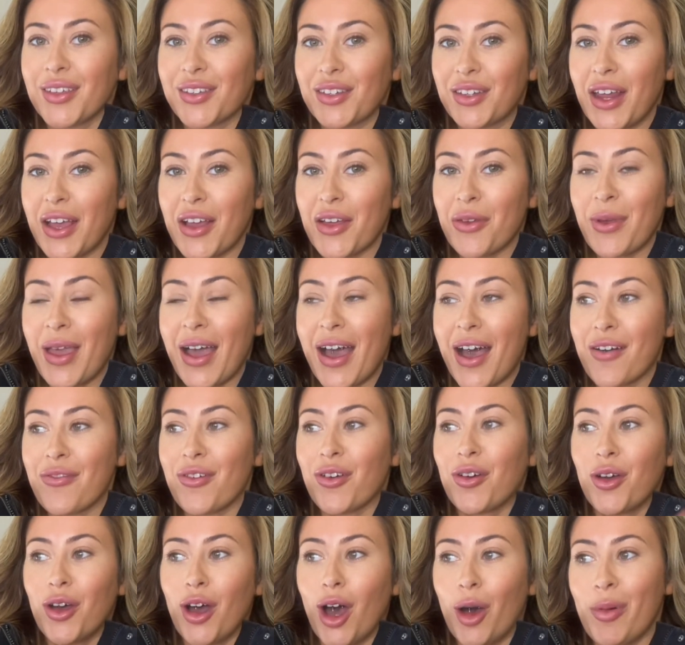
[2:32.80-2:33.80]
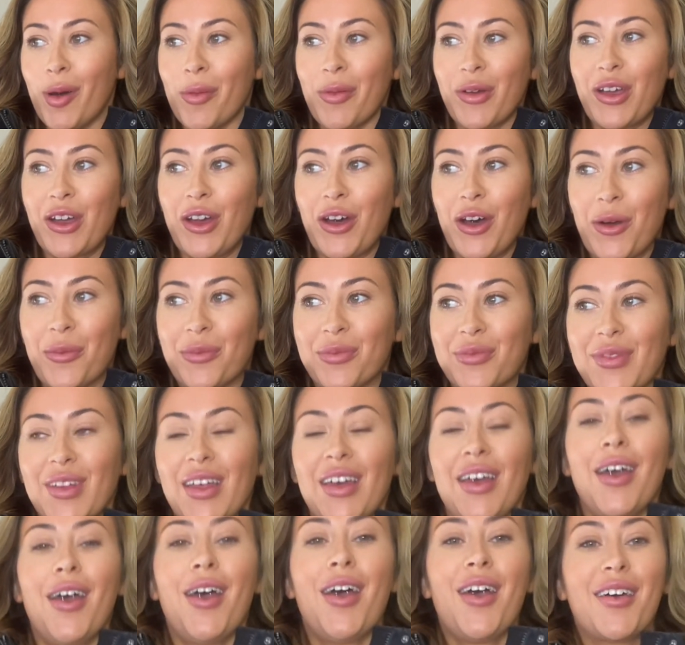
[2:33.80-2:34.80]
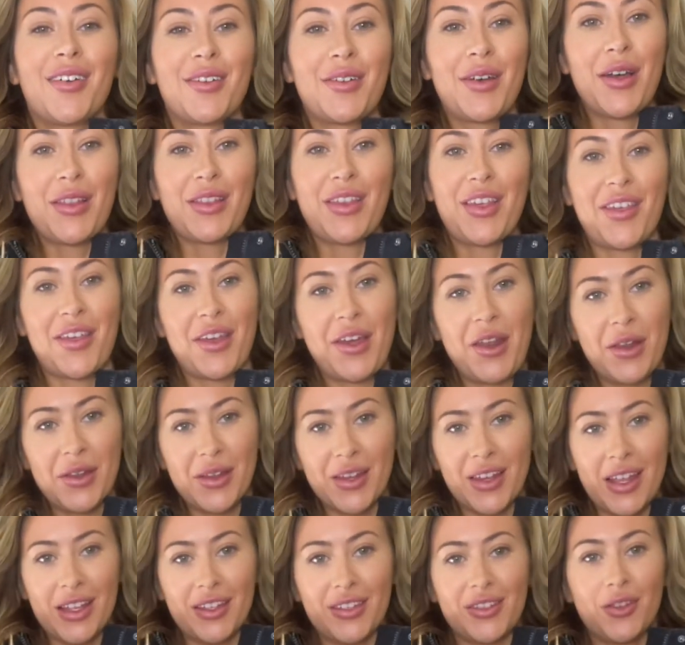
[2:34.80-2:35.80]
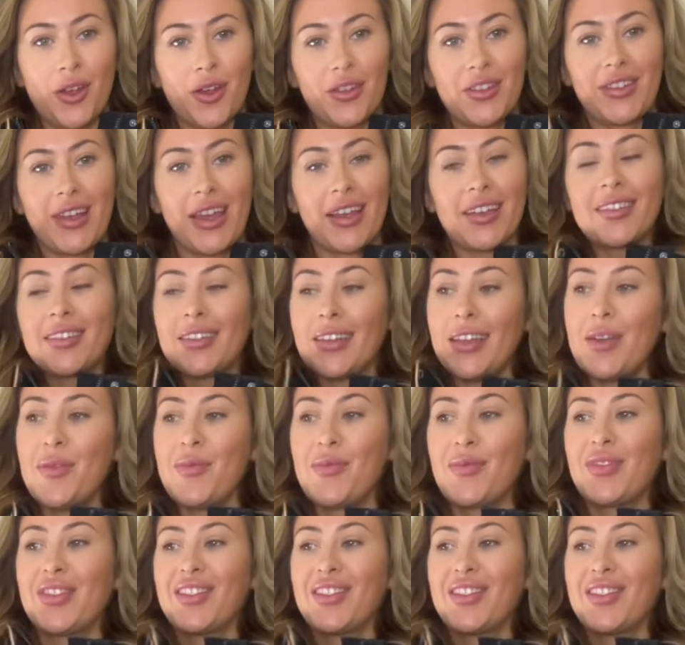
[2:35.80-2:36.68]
so next we have a puffer coat. Listen, it's not sexy,